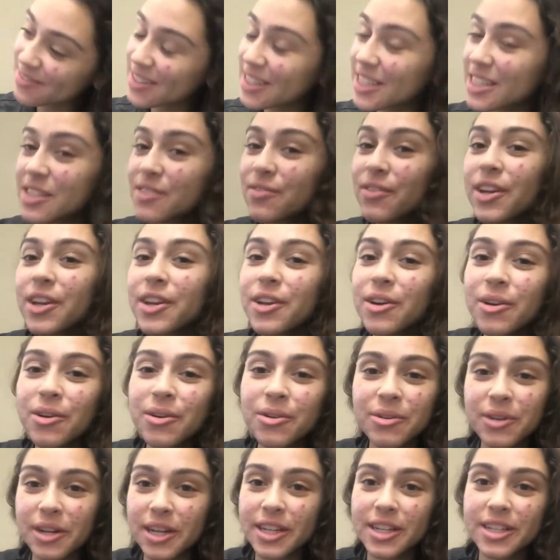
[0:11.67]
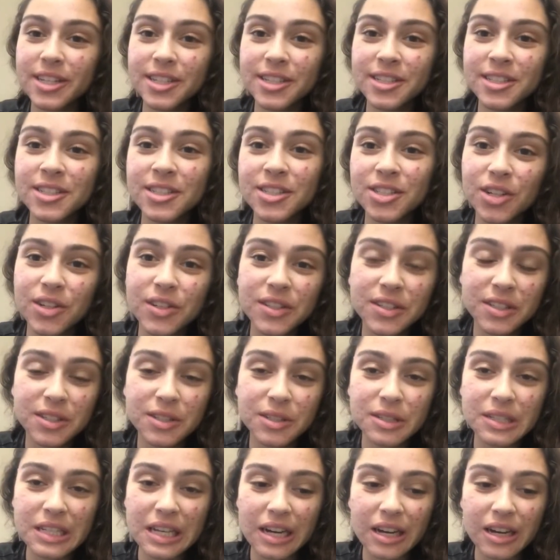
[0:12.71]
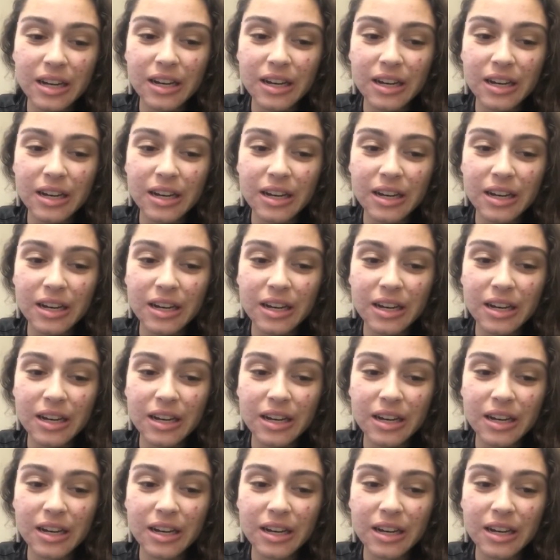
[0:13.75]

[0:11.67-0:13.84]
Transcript: this video is just